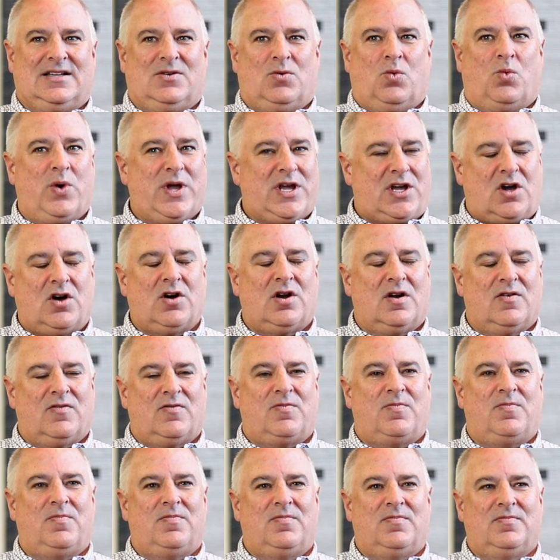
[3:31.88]
we could have
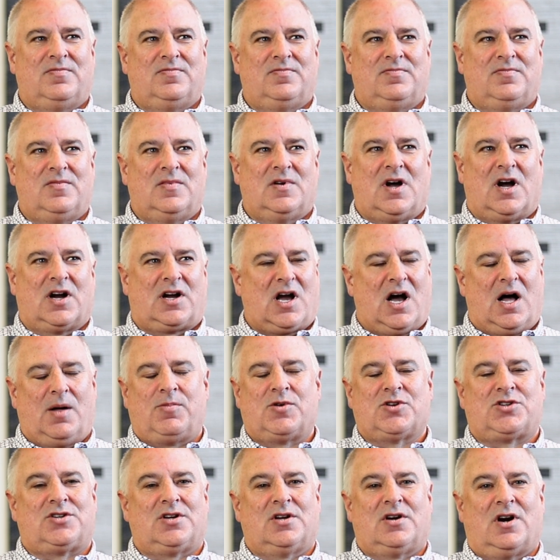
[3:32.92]

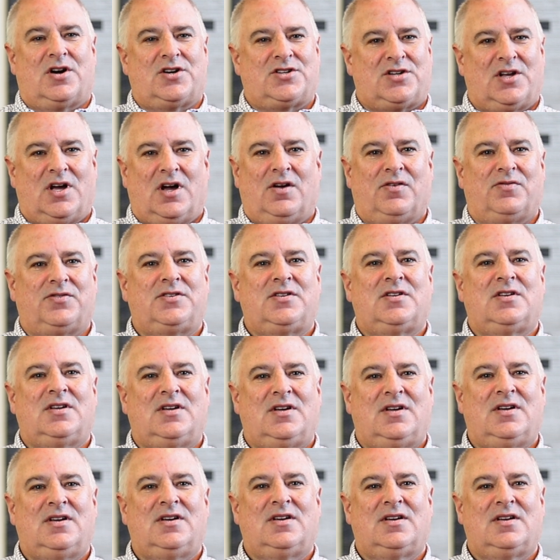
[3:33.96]
accomplished it ourselves,
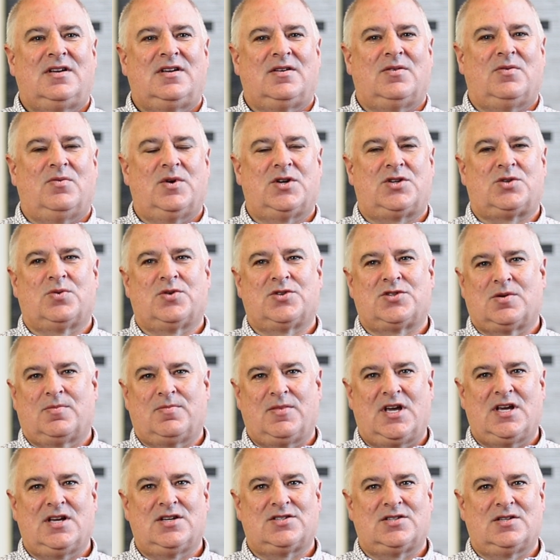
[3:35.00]
which was
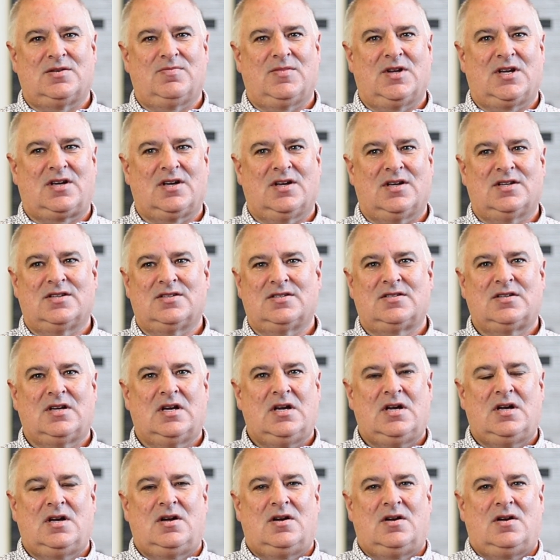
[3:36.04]
amazing, because
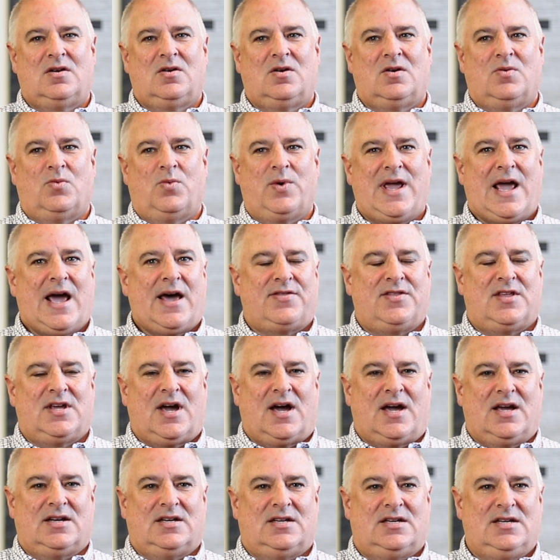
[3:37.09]
we had the
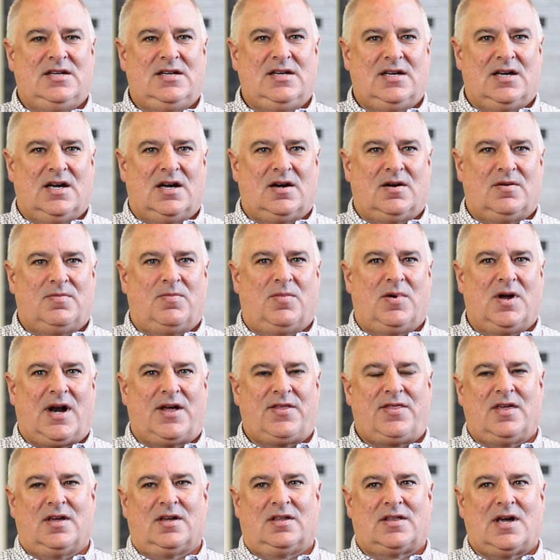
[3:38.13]
idea, but I
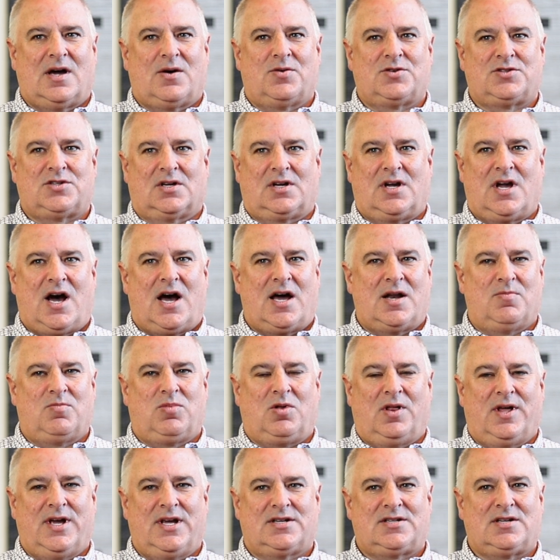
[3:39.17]
think that was a
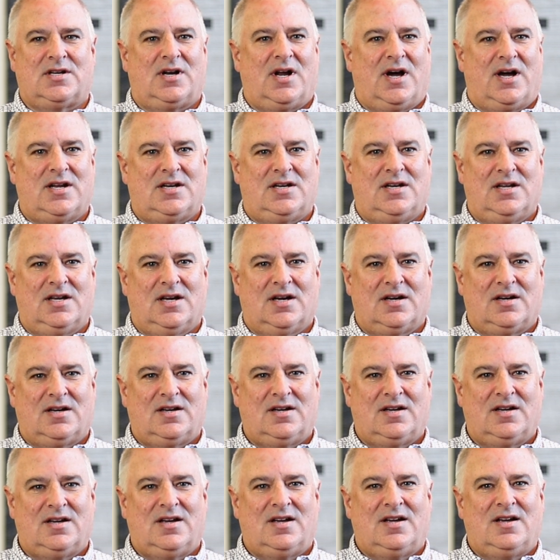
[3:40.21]
God-planted idea.
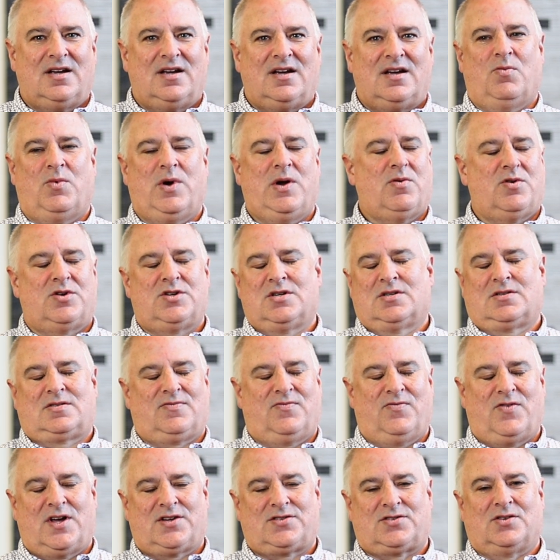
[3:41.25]
We were just
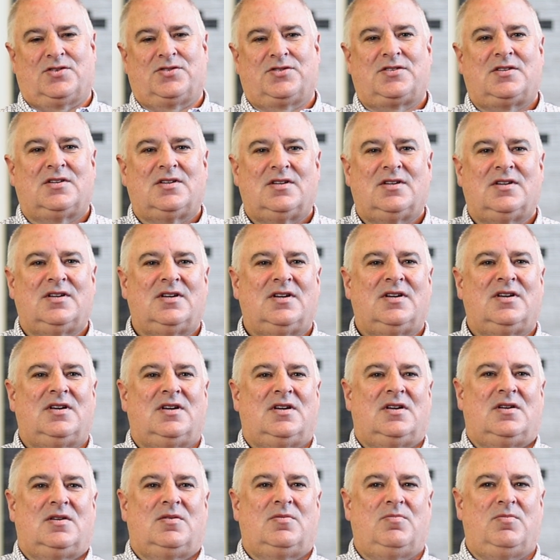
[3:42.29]
vessels
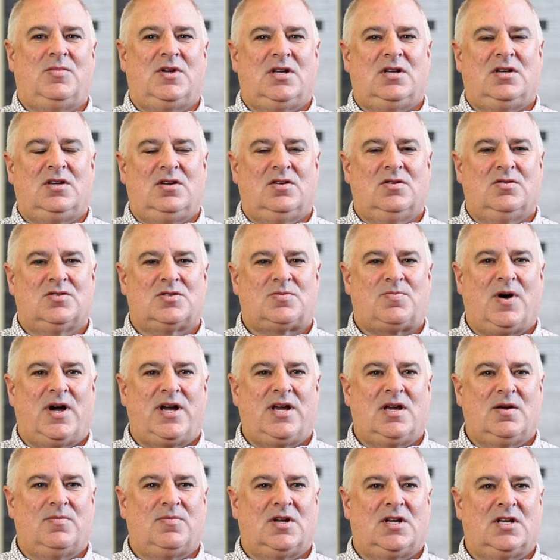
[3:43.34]
being used by
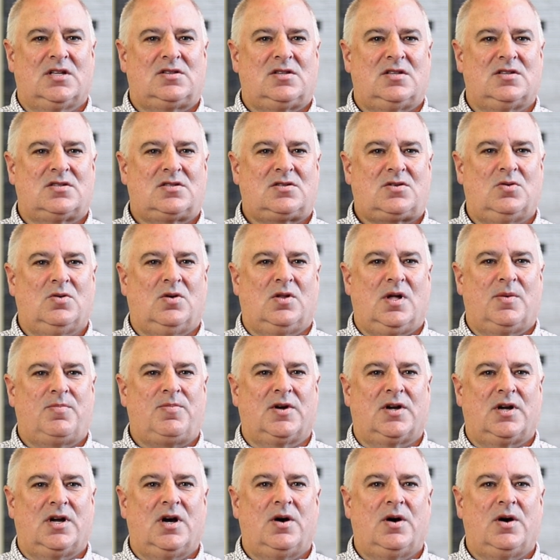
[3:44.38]
Him to get this school up and